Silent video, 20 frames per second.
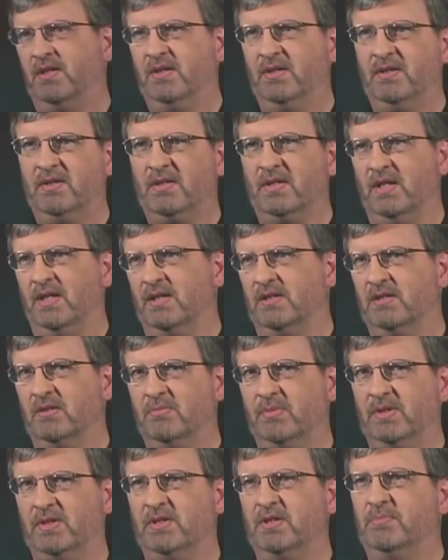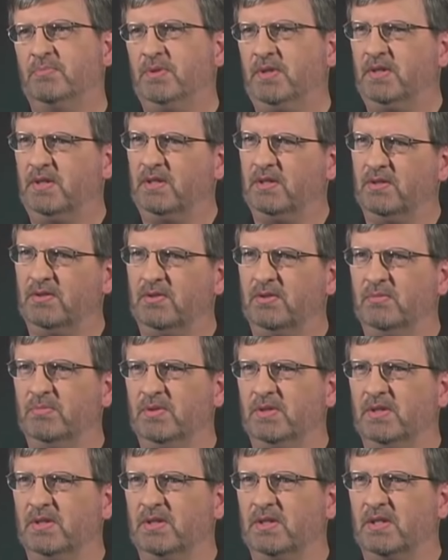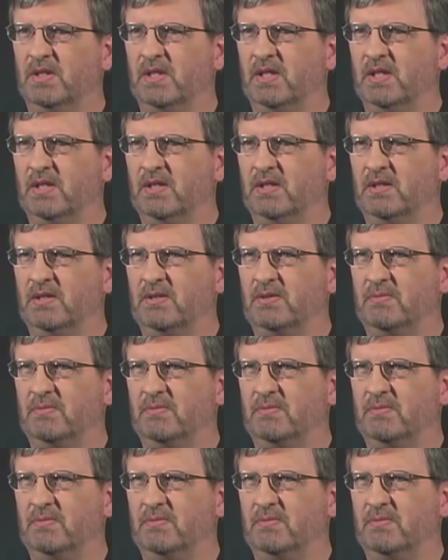hear like somebody speaking to me, like